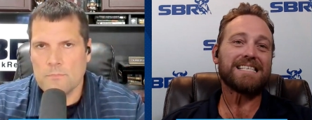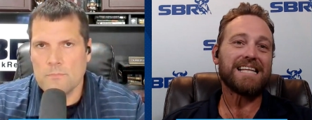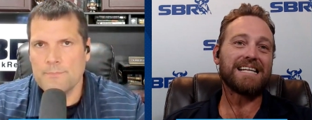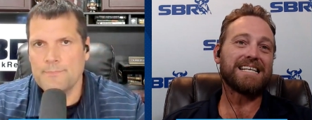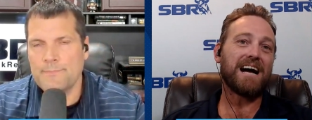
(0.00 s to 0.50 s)

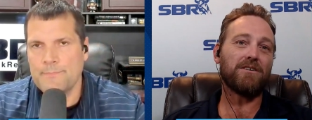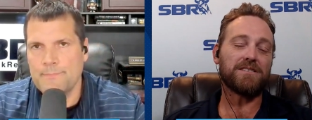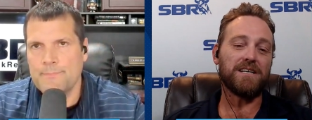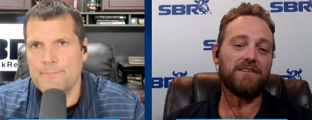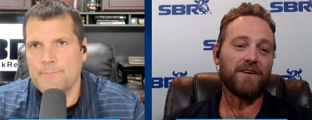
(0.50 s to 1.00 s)
Speaker 1: that
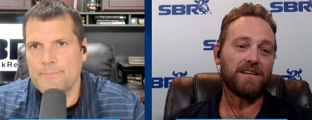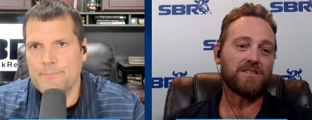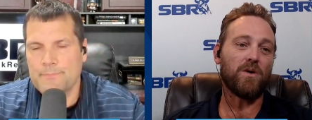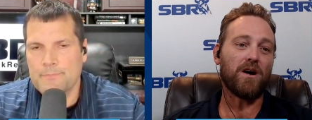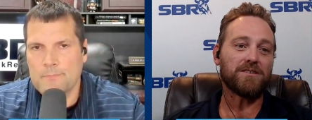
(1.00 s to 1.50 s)
Dallas
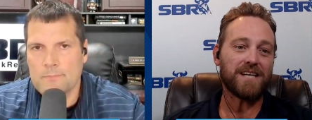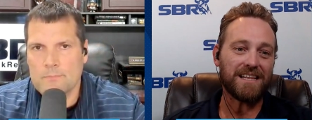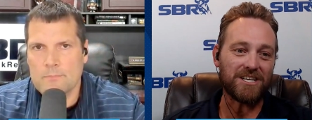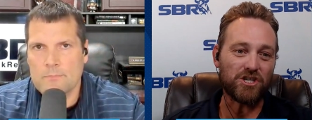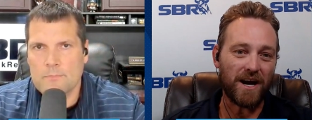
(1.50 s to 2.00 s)
defense. So I'll
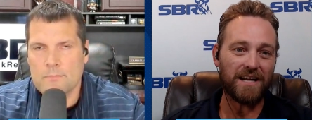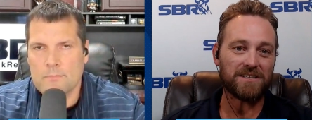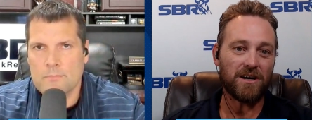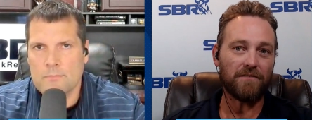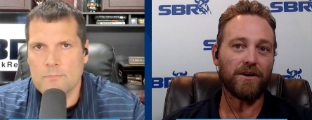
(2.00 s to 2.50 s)
say the
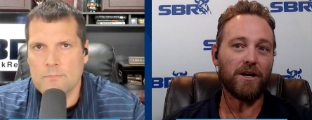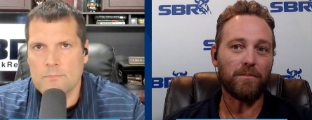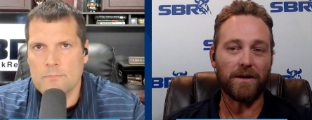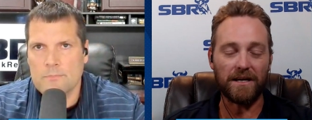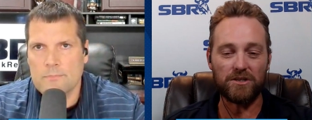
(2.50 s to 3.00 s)
Giants cover
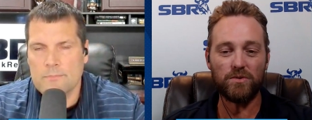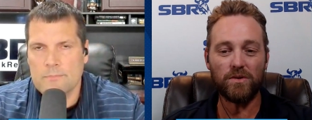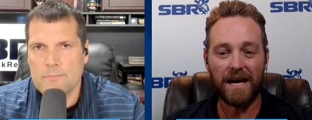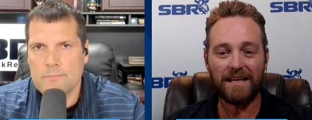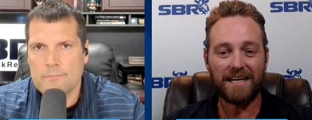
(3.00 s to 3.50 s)
here, but I do
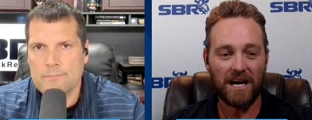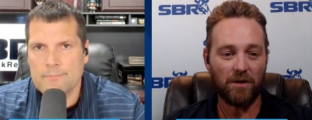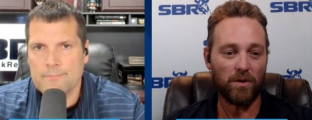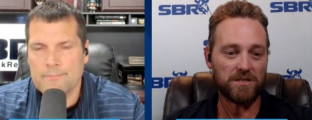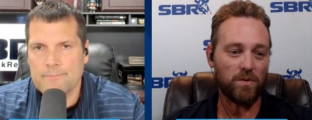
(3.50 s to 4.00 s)
like the
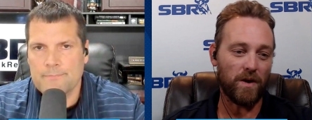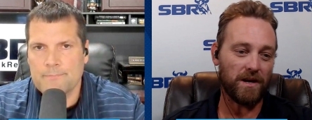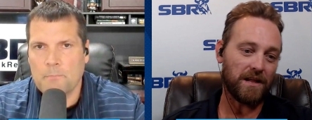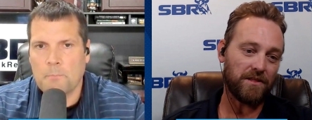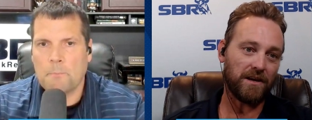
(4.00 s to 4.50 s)
Cowboys to
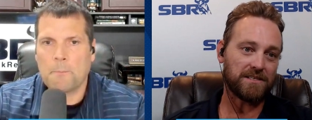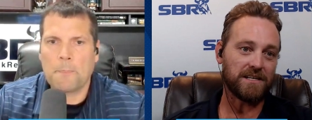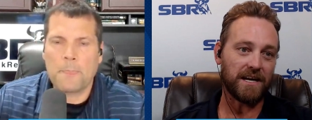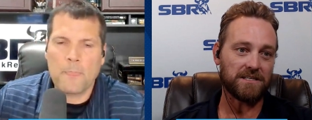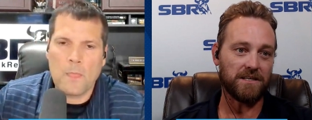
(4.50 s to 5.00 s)
win, and I think it's
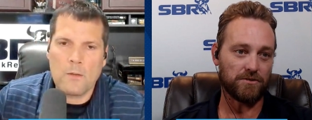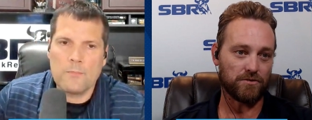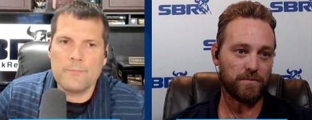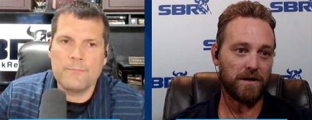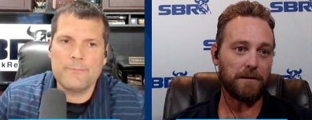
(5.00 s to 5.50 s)
a nice
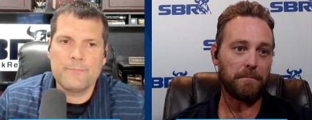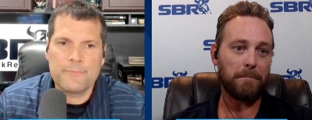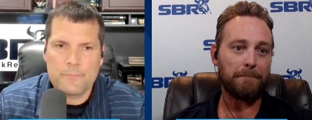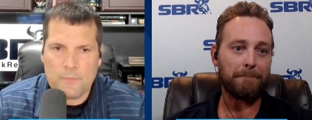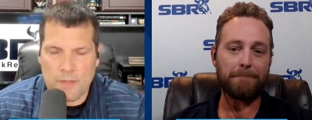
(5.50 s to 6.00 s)
teaser spot.
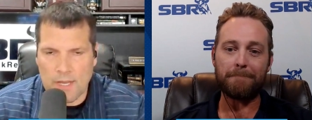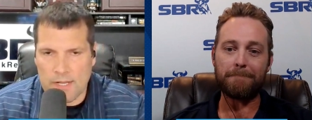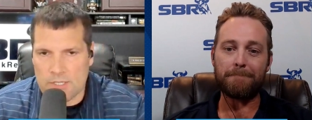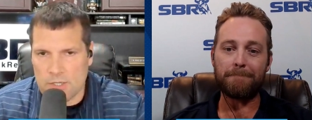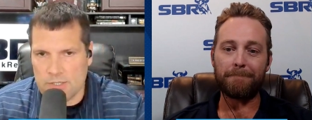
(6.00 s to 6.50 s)
Speaker 2: Yeah,
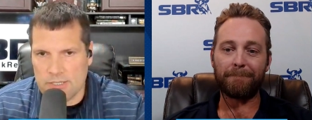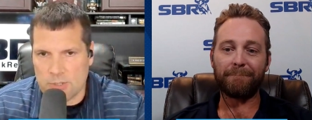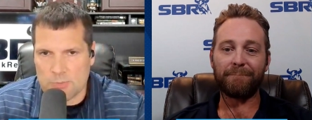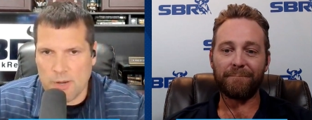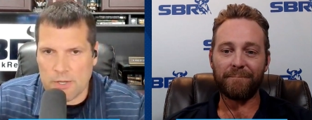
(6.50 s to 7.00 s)
it is a good
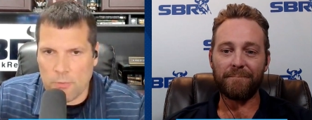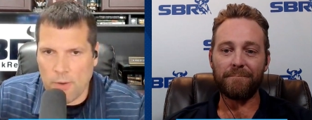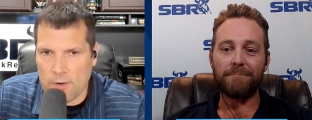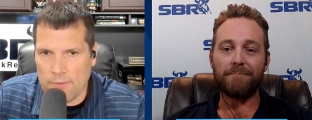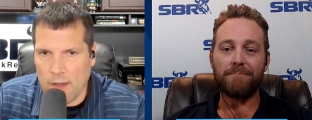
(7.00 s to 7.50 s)
teaser spot. You're right on that